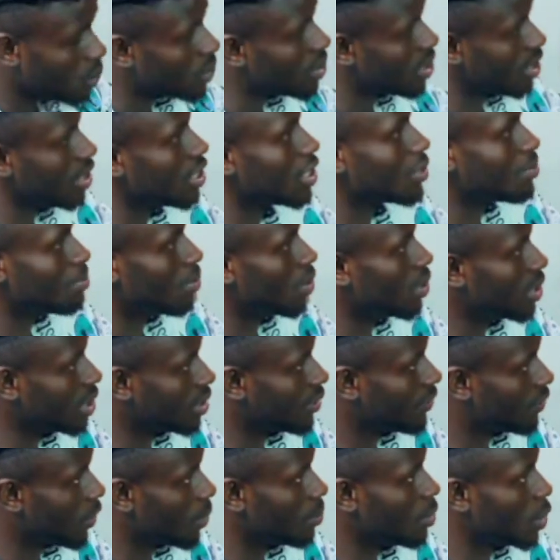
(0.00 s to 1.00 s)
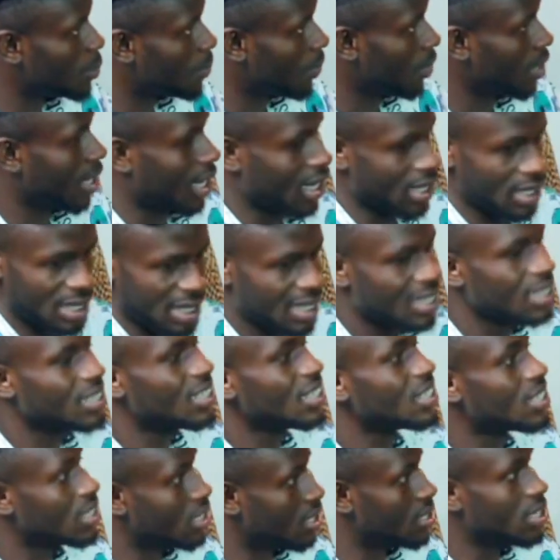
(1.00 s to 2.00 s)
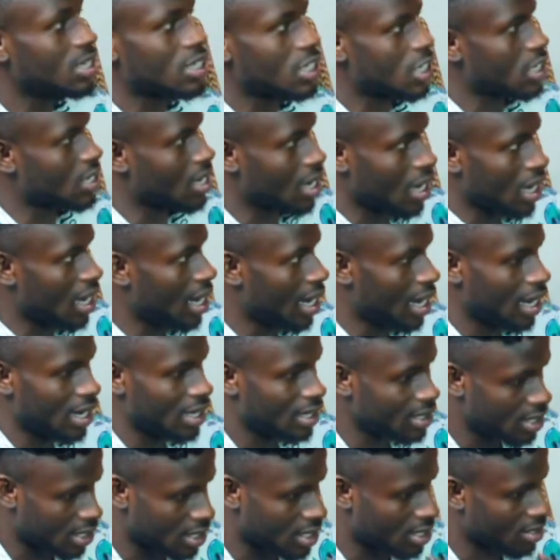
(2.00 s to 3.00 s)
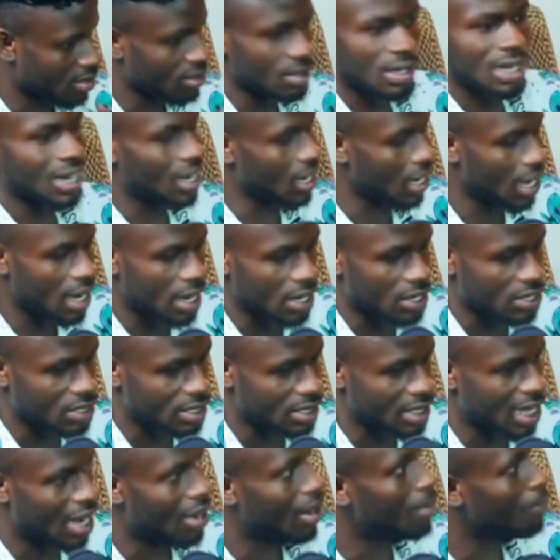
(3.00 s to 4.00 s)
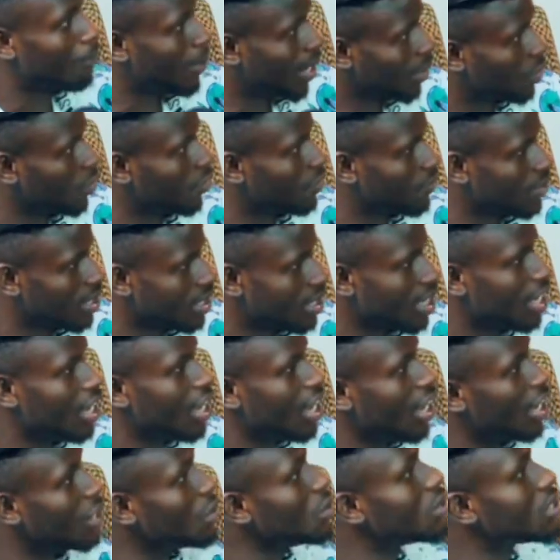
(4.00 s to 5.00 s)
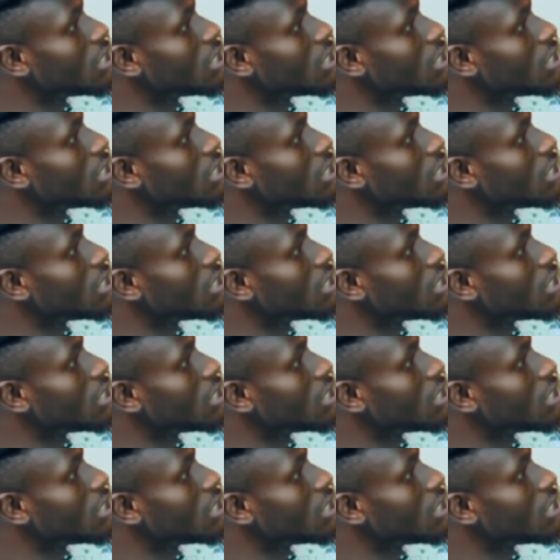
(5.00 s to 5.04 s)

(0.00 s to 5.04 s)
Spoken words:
used his money from his pocket. This is clear. This is clear and crystal. I'm part of it. He